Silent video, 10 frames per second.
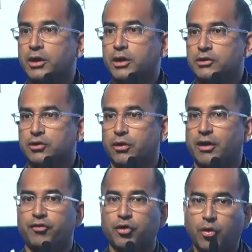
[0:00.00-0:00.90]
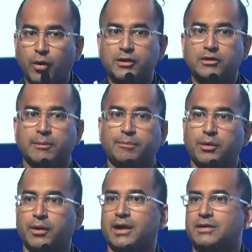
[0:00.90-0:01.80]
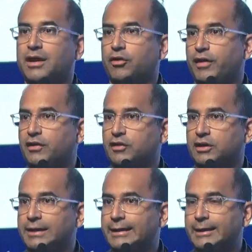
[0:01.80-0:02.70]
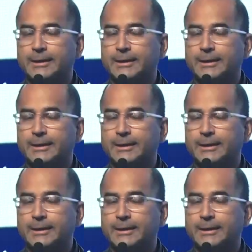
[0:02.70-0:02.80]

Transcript: So if you're going to employ a denervation clinic,